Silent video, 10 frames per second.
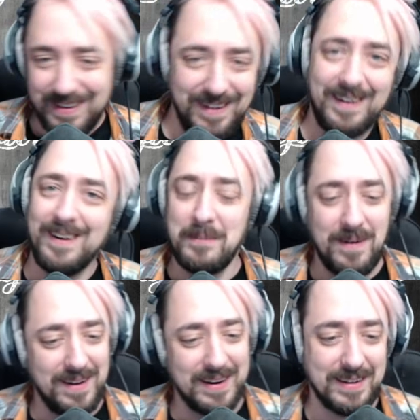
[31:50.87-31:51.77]
Oh,
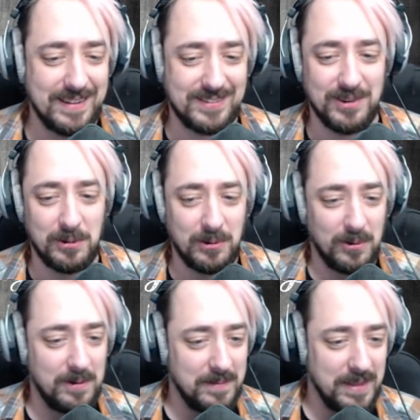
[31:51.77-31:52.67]
Monica, that's so
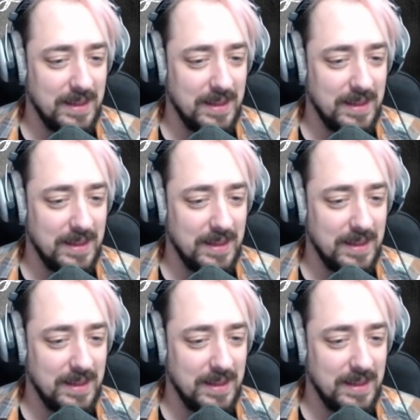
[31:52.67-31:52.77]
cool.